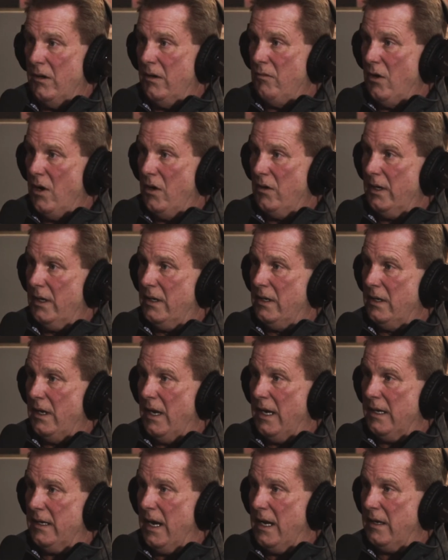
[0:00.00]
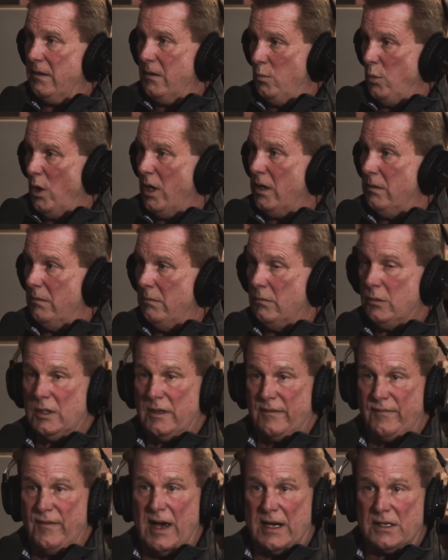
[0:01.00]
eroded at
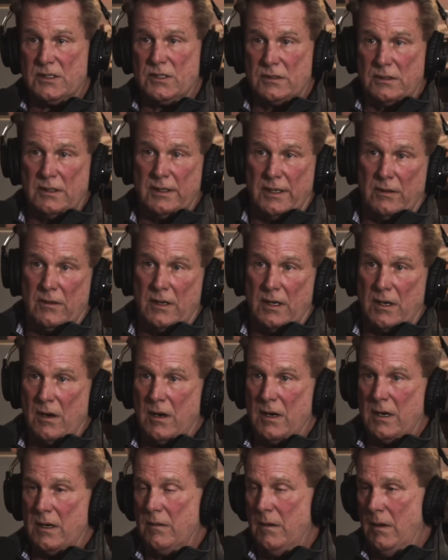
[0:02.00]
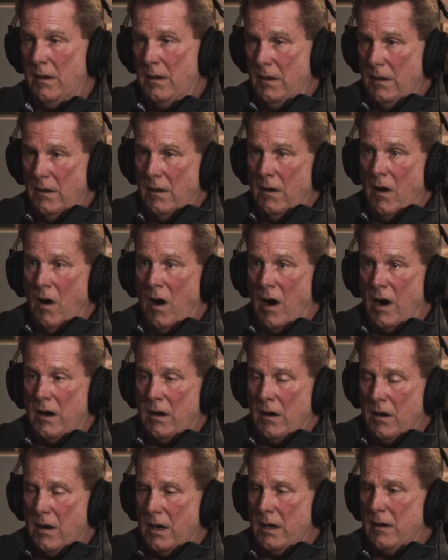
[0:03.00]
what affects
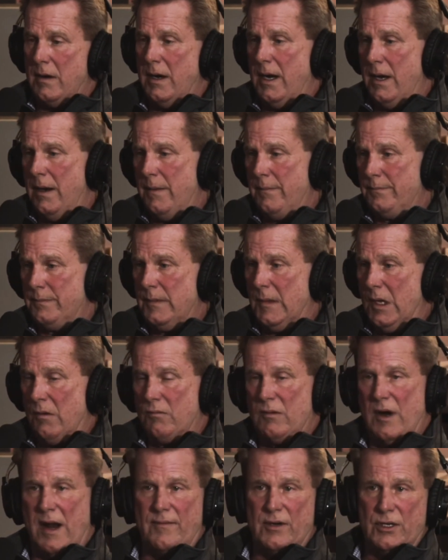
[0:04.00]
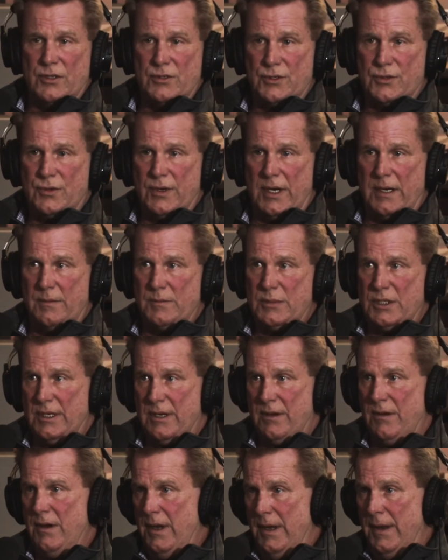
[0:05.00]
our revenue streams.
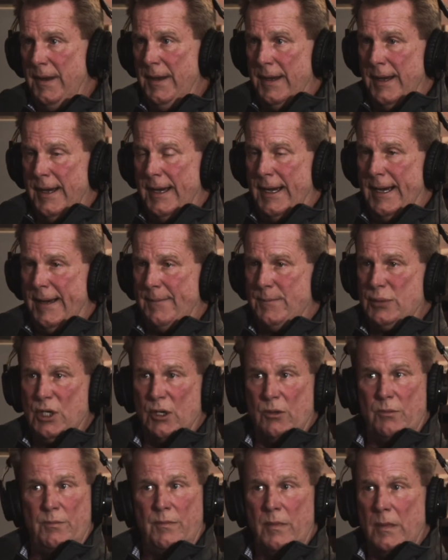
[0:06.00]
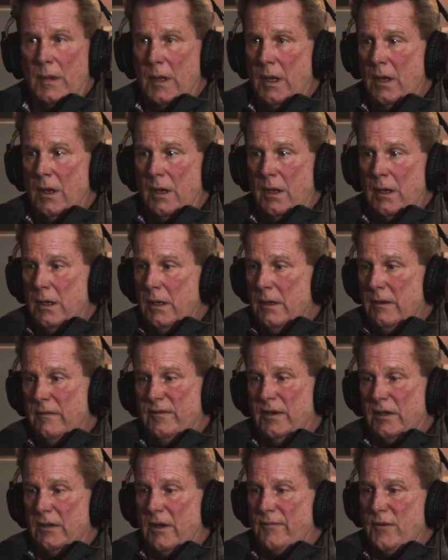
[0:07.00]
So
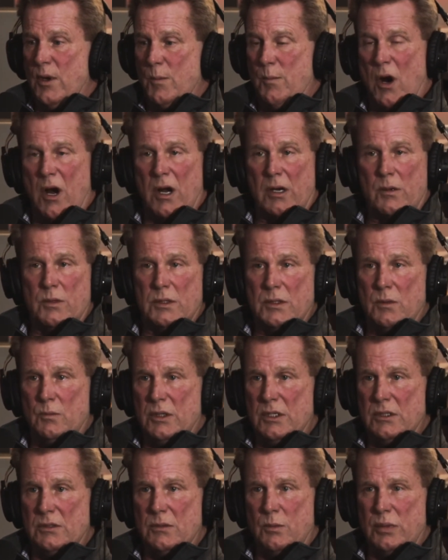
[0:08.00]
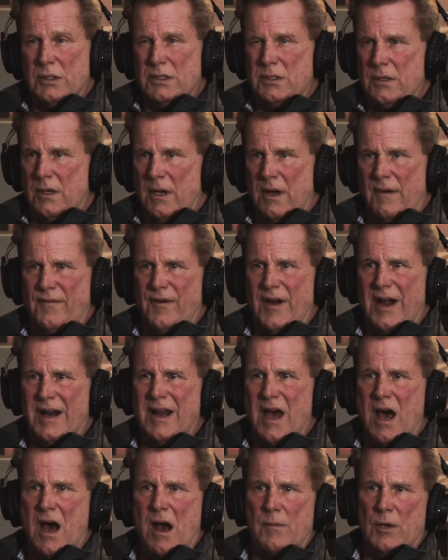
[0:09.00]
Philadelphia Park was a
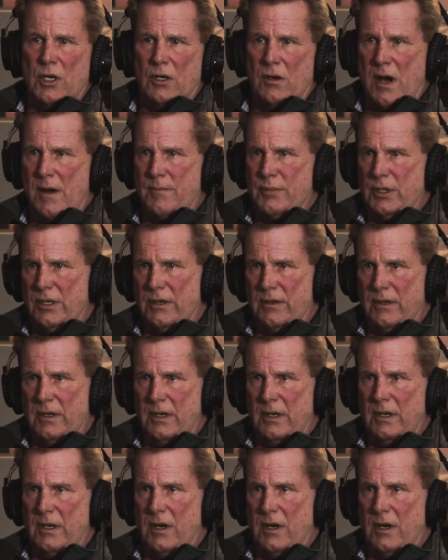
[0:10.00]
phenomenal opportunity.